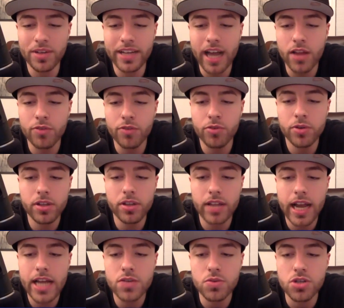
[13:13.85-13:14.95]
California
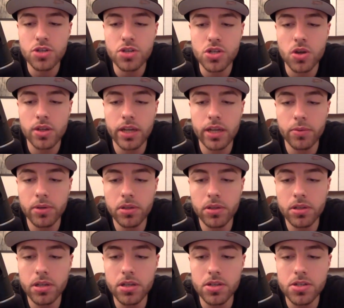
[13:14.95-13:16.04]
Lies was a song that
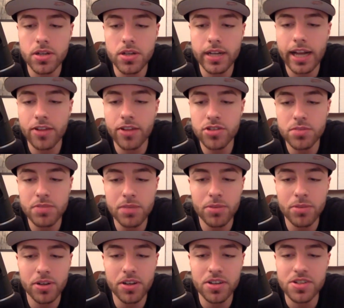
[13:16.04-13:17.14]
really stuck out to me
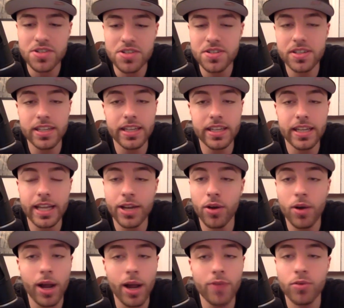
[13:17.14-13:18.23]
because, and
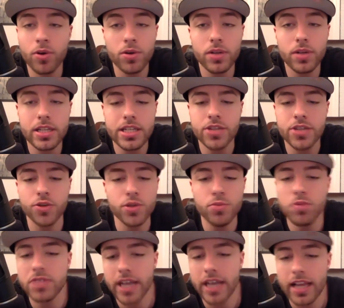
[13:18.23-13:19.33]
everyone, it's either you
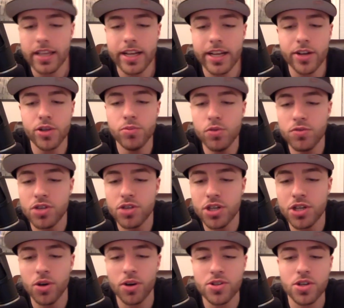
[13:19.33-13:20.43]
move to LA or you move to New
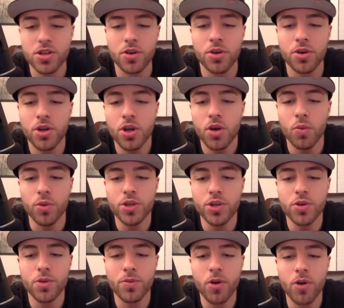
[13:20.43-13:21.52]
York. So when you
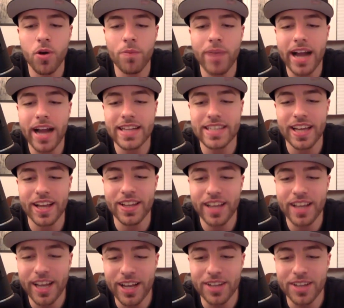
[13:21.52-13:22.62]
were going back to
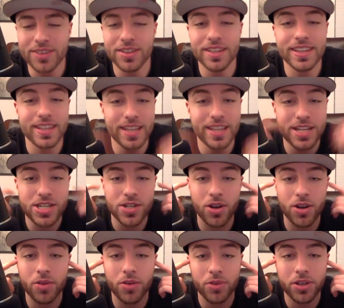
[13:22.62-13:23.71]
LA, did this
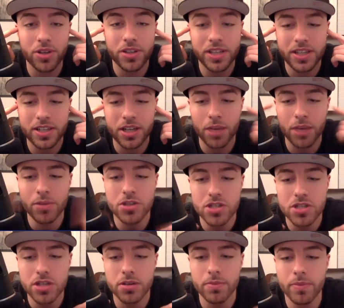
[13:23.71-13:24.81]
song really come into
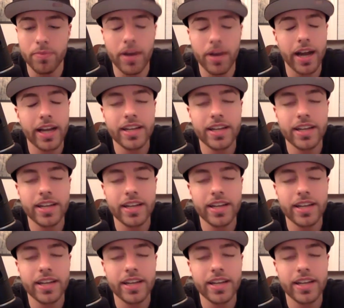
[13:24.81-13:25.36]
your mind?